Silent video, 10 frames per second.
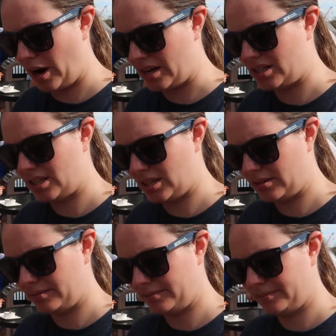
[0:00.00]
priced.
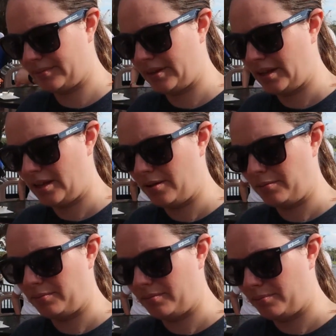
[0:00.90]

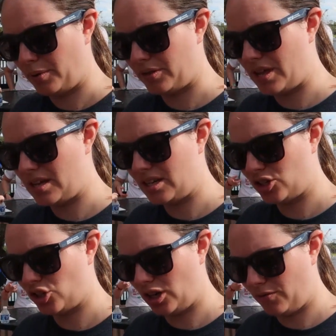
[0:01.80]
But the
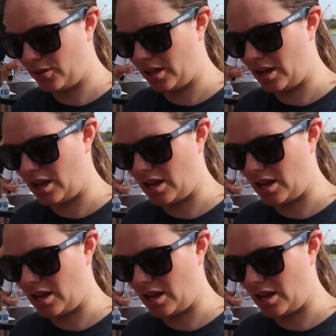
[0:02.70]
addition of the